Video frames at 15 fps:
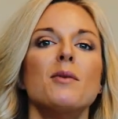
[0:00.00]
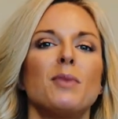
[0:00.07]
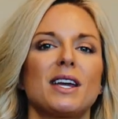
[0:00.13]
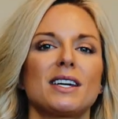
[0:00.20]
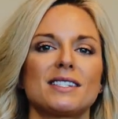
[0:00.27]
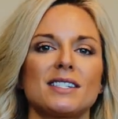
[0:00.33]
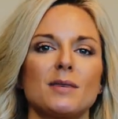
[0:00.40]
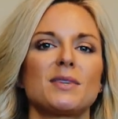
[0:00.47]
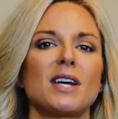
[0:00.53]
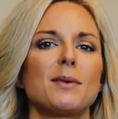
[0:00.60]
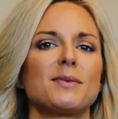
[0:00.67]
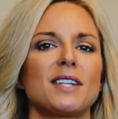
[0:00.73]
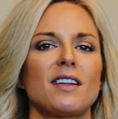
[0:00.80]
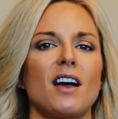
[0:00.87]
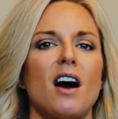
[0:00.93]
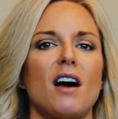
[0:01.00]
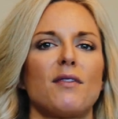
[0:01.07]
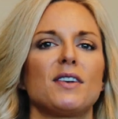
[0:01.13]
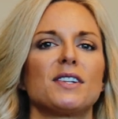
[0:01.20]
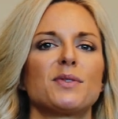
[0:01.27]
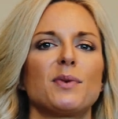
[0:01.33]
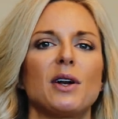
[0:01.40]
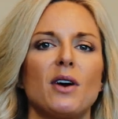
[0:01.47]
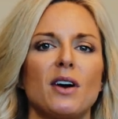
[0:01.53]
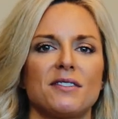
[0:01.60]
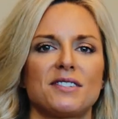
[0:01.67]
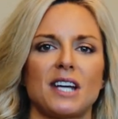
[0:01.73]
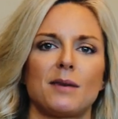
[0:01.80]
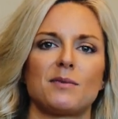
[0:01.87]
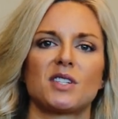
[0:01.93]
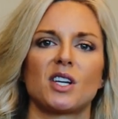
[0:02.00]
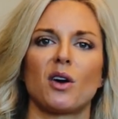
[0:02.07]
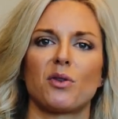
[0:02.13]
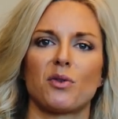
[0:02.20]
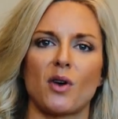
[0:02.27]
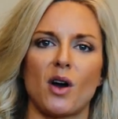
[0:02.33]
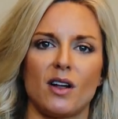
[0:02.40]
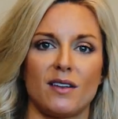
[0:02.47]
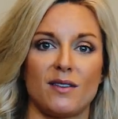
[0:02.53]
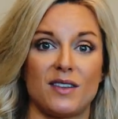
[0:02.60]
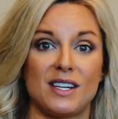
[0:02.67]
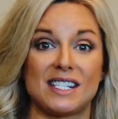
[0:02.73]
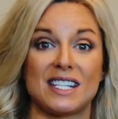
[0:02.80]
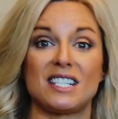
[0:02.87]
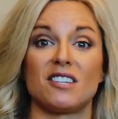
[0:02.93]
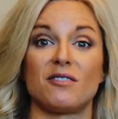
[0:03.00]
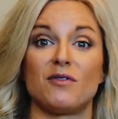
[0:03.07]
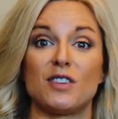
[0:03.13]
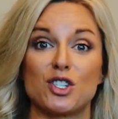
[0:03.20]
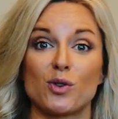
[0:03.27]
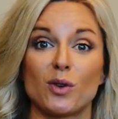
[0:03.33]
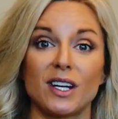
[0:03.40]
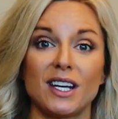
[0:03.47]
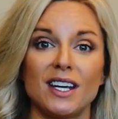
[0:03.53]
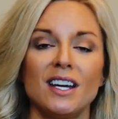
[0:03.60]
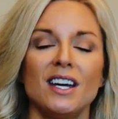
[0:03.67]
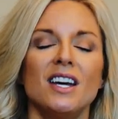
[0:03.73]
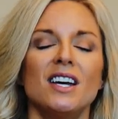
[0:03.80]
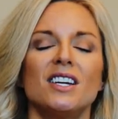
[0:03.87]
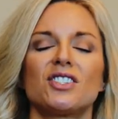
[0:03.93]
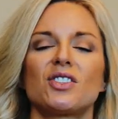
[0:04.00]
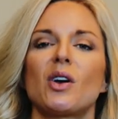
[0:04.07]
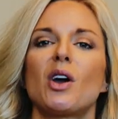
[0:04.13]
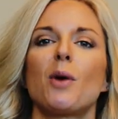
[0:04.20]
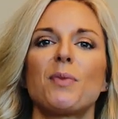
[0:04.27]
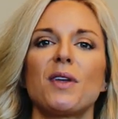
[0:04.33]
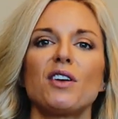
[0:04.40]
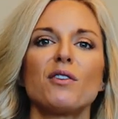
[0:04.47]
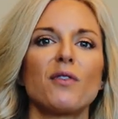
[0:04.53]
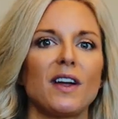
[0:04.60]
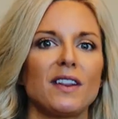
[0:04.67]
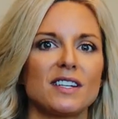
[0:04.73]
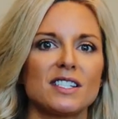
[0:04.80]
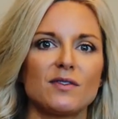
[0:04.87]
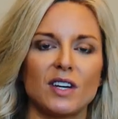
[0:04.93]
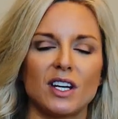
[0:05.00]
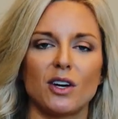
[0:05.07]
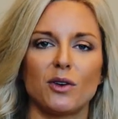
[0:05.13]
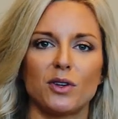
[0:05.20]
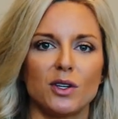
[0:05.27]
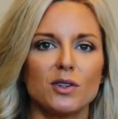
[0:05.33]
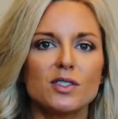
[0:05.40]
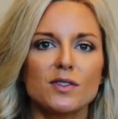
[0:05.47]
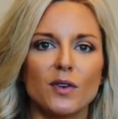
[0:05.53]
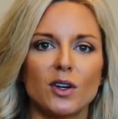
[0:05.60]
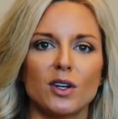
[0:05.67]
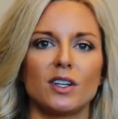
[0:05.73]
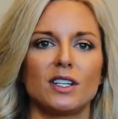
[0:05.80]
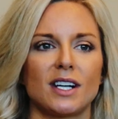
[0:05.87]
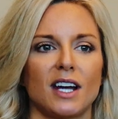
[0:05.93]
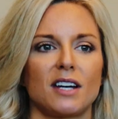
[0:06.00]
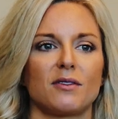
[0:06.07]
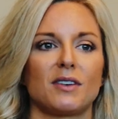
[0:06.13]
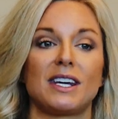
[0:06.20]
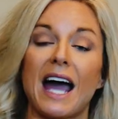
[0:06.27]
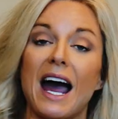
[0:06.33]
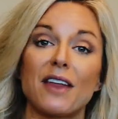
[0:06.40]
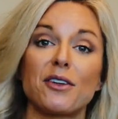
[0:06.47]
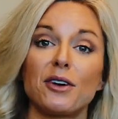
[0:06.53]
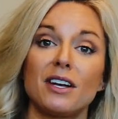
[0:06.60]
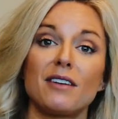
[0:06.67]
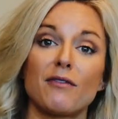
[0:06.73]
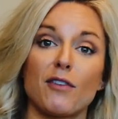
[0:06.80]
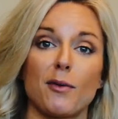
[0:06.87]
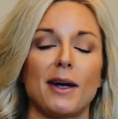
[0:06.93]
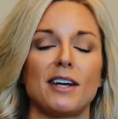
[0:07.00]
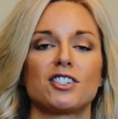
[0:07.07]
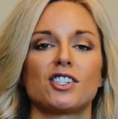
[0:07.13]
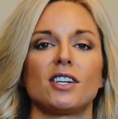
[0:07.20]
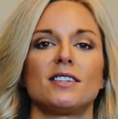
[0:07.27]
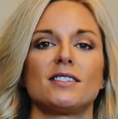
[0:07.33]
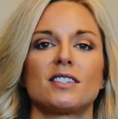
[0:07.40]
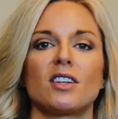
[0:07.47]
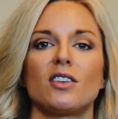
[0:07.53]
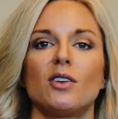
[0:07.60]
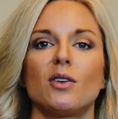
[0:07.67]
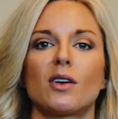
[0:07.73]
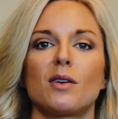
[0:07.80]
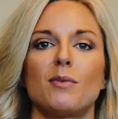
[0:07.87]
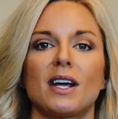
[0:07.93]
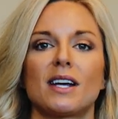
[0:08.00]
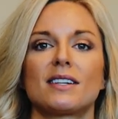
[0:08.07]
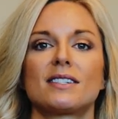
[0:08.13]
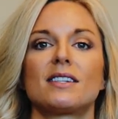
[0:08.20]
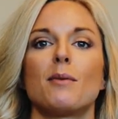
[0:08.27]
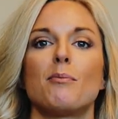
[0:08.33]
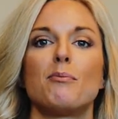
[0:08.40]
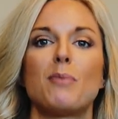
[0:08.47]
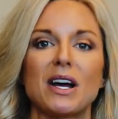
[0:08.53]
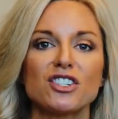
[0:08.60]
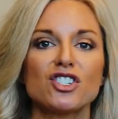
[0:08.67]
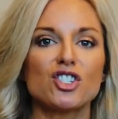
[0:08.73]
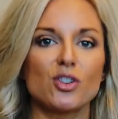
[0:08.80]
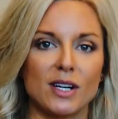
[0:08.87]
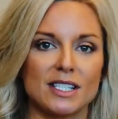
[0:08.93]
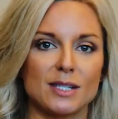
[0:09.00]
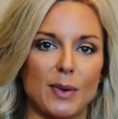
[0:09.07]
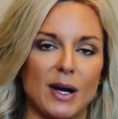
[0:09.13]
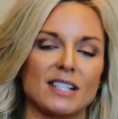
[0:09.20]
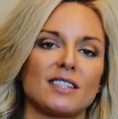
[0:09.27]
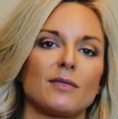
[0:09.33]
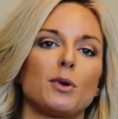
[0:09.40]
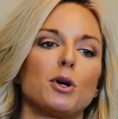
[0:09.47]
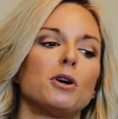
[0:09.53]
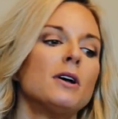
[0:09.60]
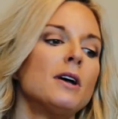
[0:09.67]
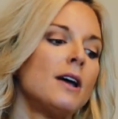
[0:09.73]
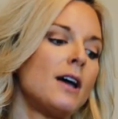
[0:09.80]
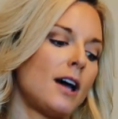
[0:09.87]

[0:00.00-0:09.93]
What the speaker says: because sometimes in the office, we don't have time to go through all of these individually. So I hope that you find this video useful in kind of gathering information so that you can make the best choice possible